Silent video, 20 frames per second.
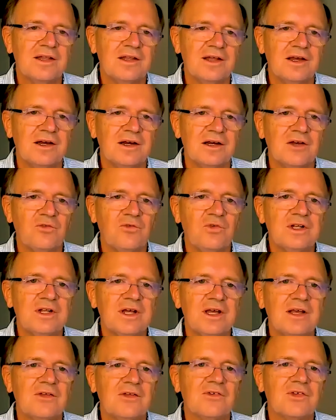there if we
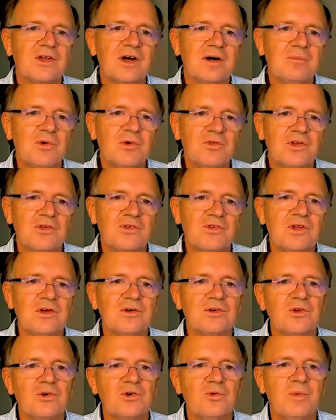take some of the
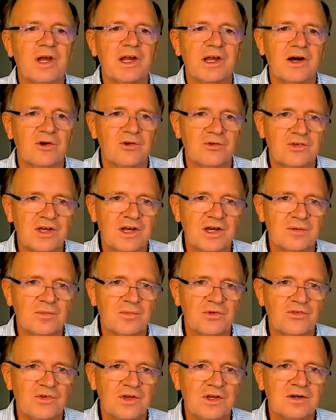CO2 back out of the
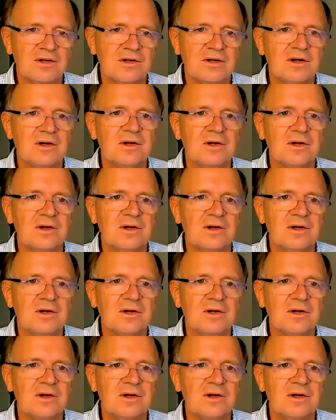atmosphere.